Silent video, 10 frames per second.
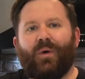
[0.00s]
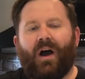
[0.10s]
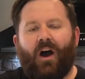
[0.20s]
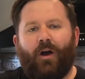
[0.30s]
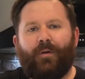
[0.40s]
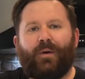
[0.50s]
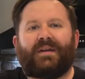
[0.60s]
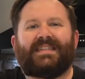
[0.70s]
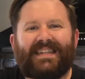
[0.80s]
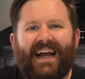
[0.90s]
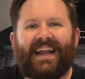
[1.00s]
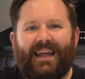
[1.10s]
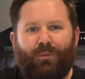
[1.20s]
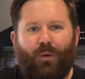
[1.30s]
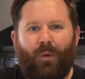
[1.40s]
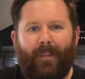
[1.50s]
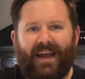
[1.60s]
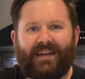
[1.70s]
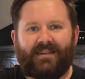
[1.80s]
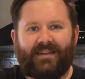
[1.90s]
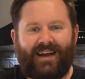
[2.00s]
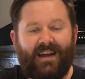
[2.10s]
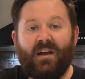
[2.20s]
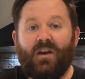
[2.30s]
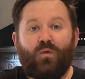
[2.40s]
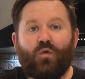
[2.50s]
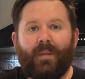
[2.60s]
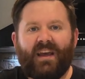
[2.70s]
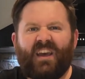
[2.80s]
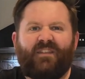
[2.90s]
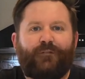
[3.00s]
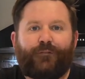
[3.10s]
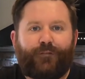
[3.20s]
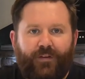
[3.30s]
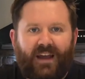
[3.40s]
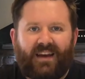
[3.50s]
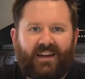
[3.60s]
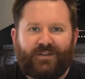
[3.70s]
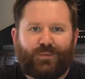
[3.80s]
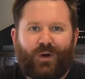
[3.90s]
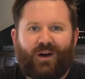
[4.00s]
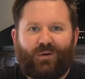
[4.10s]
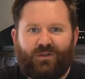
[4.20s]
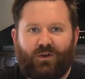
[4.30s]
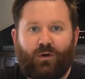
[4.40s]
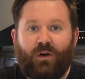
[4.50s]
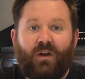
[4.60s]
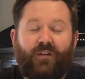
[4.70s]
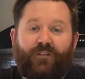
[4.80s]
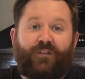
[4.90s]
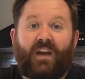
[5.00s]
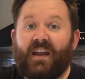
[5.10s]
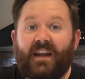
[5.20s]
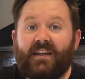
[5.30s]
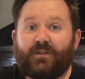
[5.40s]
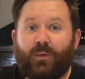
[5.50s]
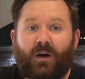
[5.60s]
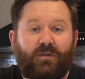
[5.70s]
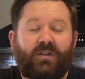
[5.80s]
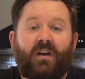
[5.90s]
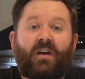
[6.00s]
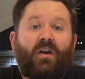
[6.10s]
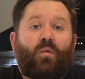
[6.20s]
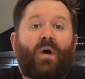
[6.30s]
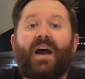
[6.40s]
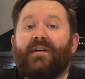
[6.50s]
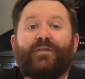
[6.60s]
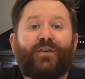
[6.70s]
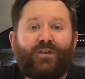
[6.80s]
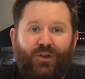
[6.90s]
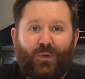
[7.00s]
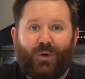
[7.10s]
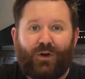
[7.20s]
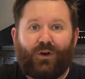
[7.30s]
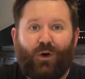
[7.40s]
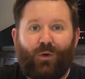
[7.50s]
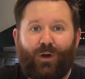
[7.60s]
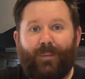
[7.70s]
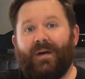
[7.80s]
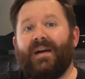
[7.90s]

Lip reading: at home know exactly what we're making today. We're making Viennese whirls, or Viennese whirls, whatever you want to call them.